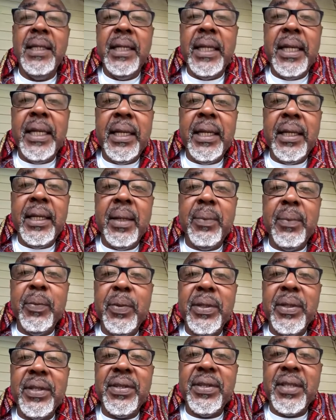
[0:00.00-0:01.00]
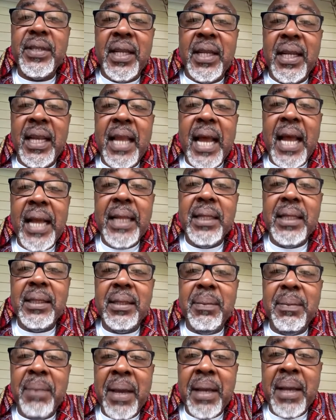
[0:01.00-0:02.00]
heat it up with sunlight to
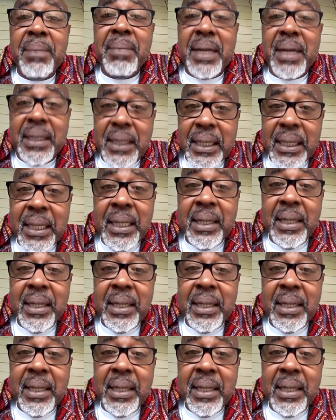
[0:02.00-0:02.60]
make my tea